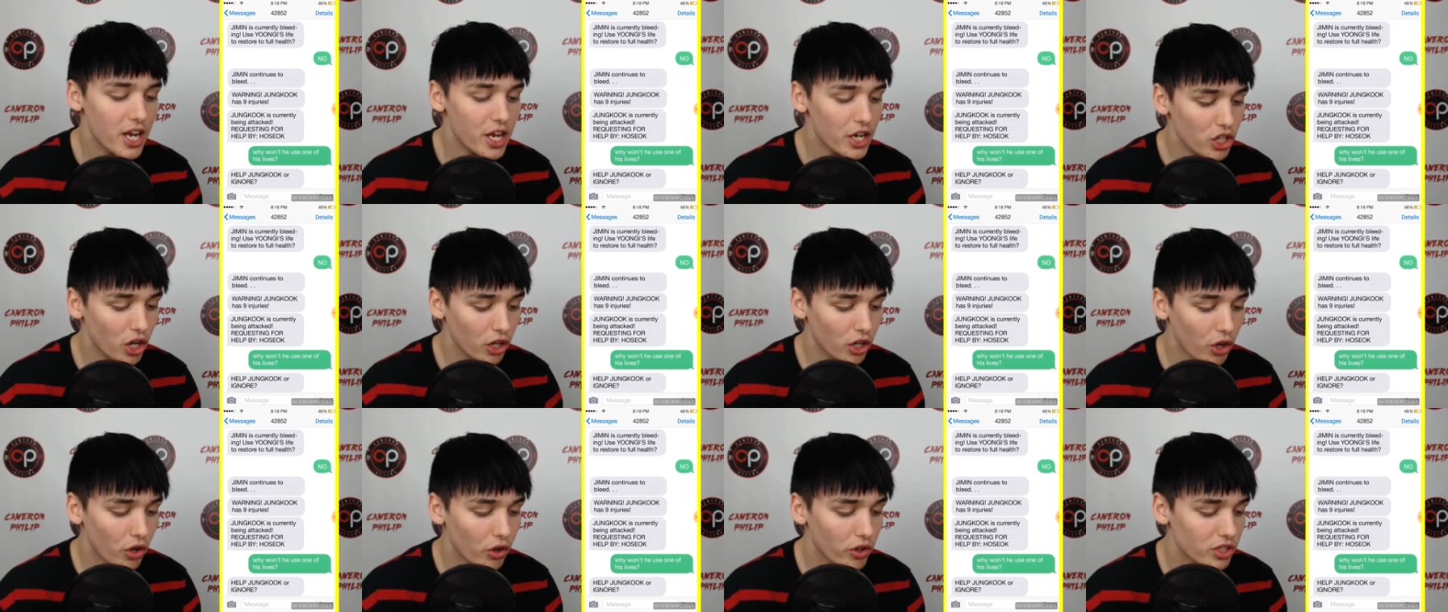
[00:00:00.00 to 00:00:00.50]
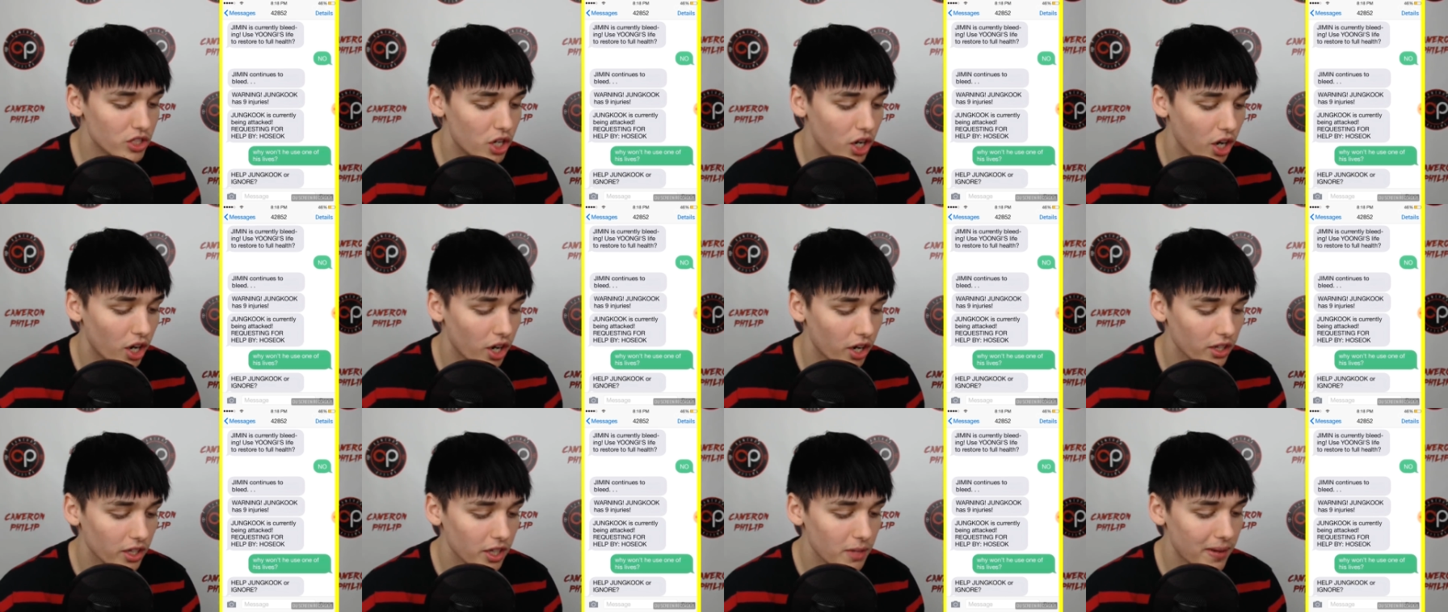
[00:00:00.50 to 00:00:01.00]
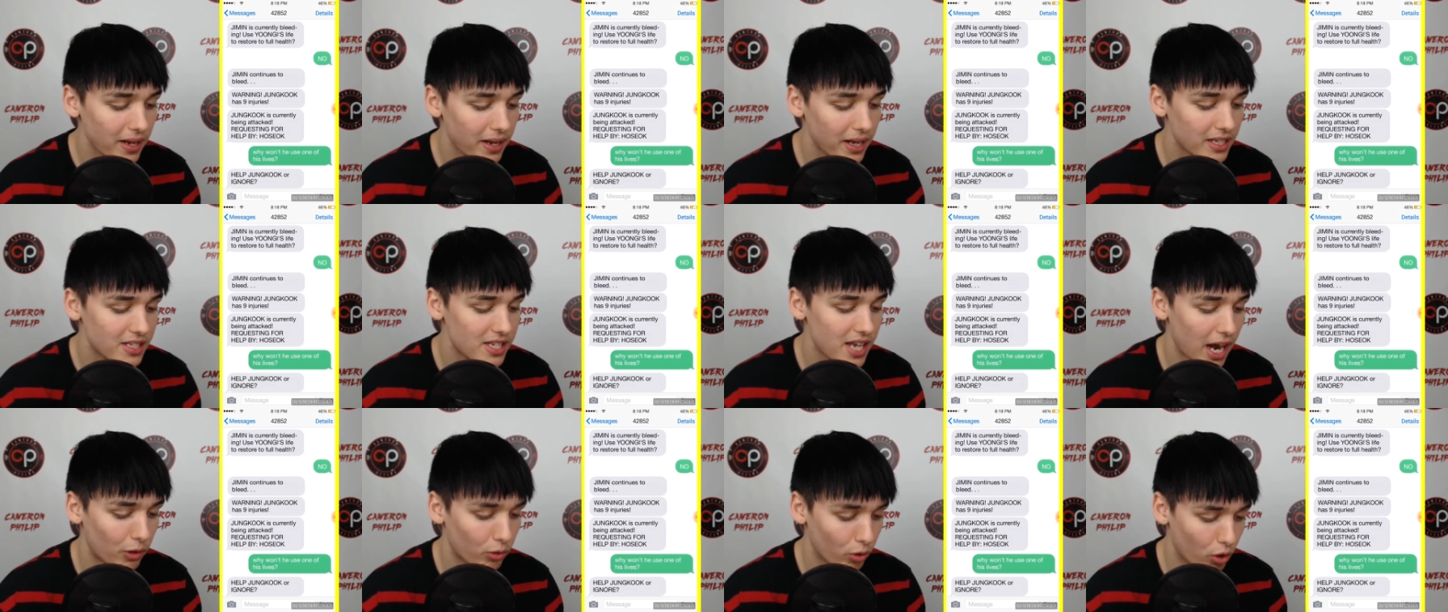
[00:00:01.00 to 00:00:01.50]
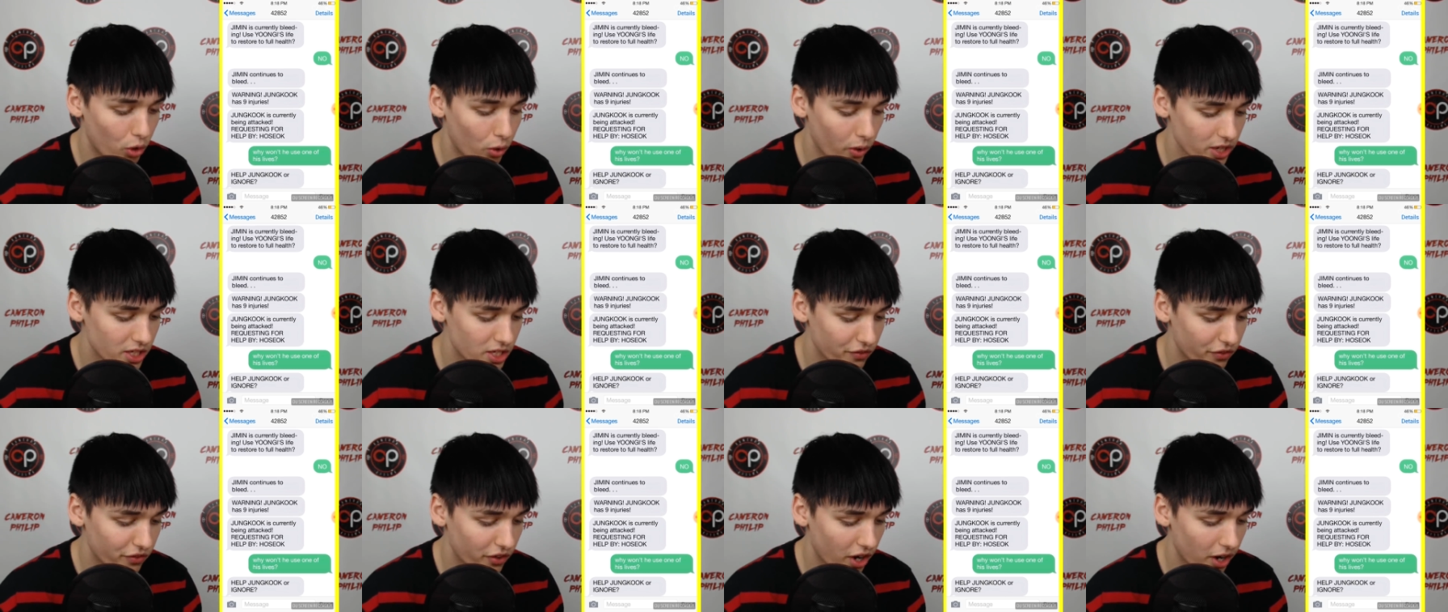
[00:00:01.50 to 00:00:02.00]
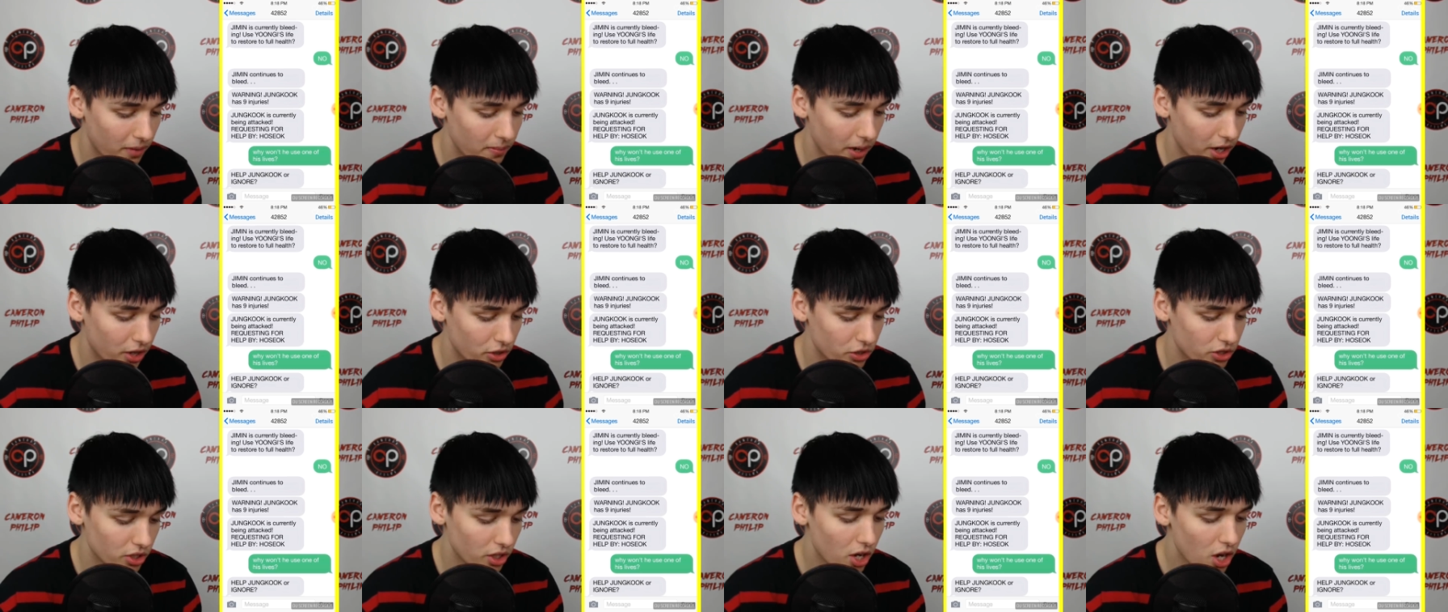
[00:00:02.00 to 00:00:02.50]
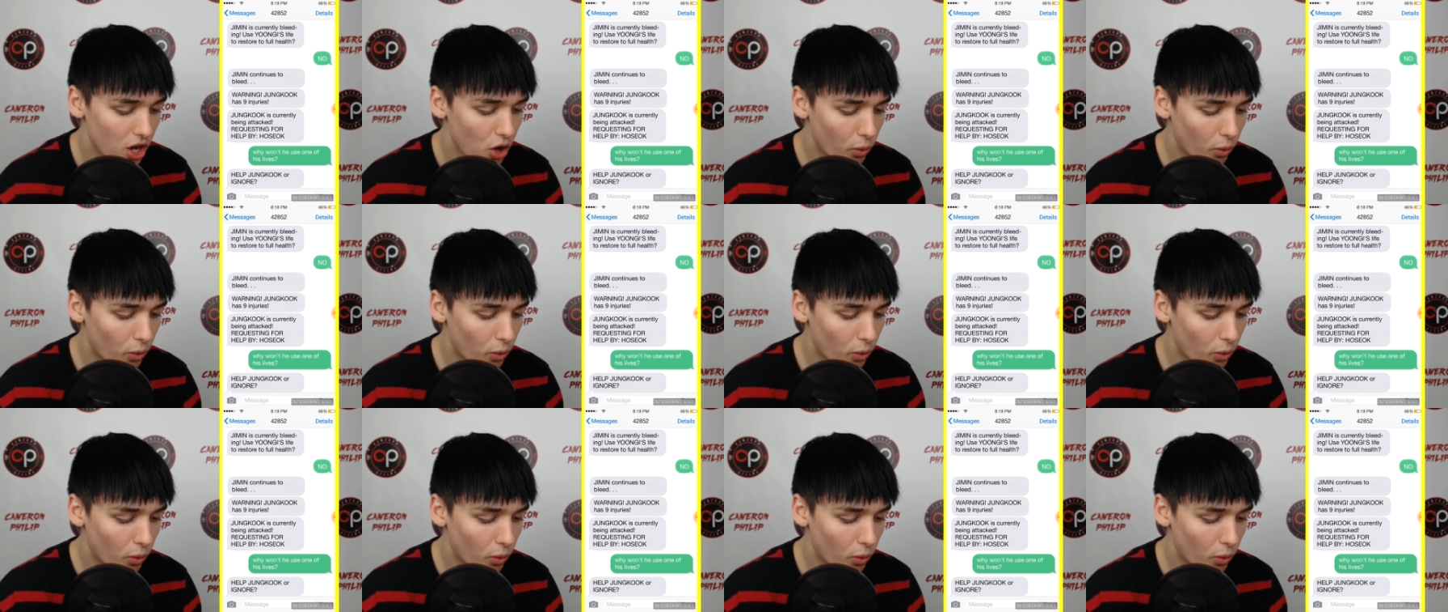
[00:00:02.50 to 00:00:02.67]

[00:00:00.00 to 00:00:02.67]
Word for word: Jungkook is currently being attacked, requesting for help by Hoseok.